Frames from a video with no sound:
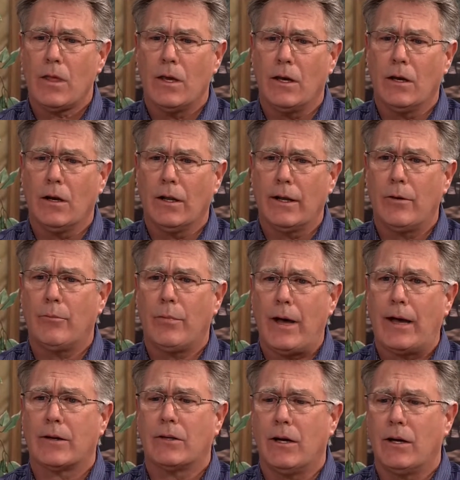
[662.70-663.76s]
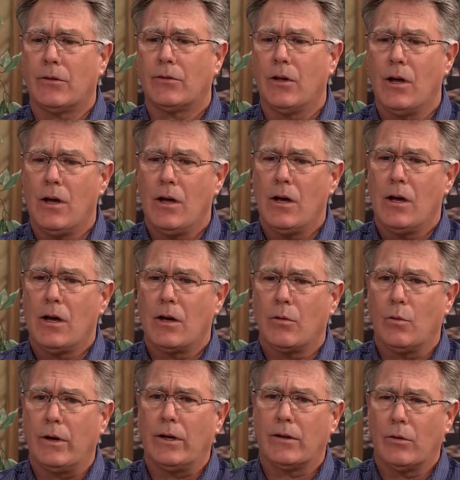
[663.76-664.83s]
It'll impact us.
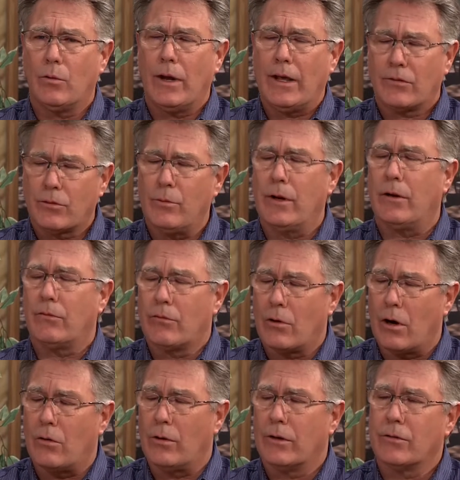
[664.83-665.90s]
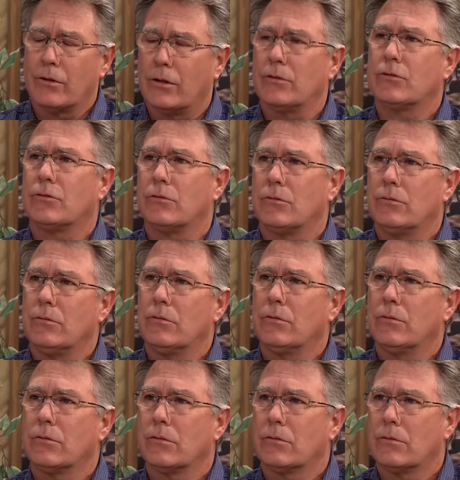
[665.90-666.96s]
We, we estimate for our residential
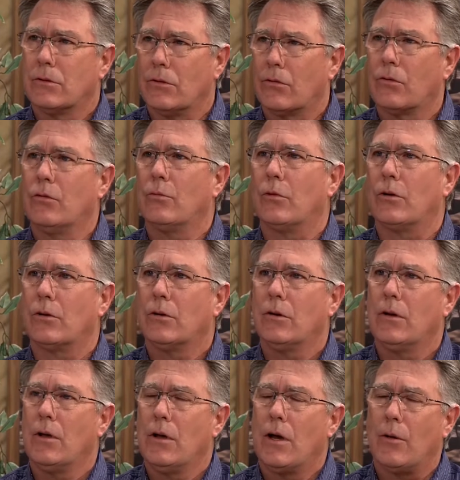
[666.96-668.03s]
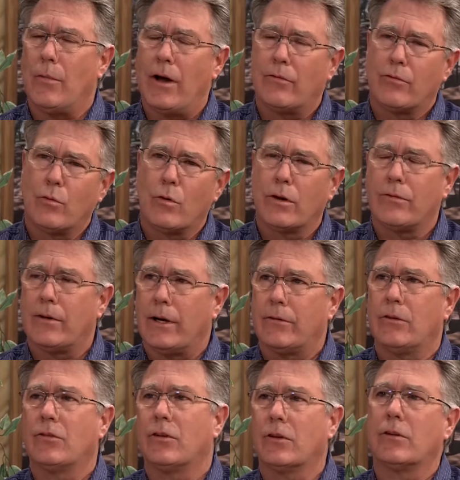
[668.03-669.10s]
consumer about
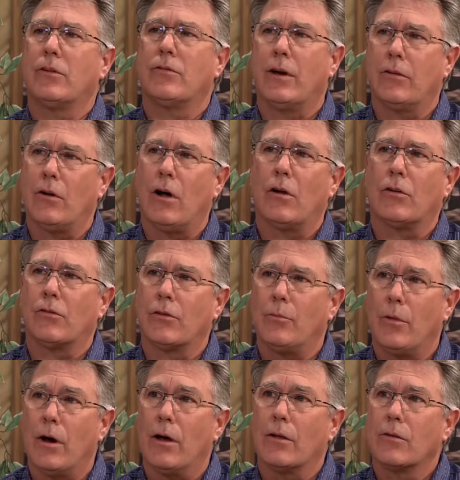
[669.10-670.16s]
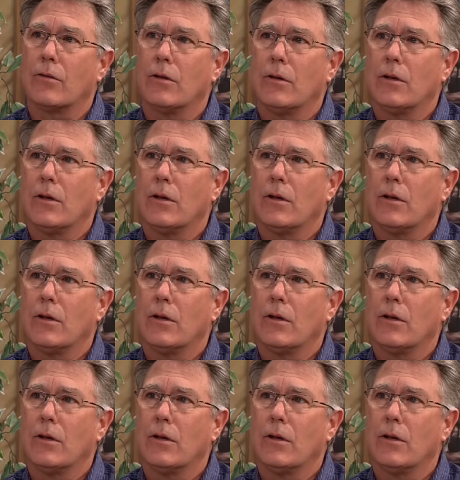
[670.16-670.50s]
45 to $65 a month.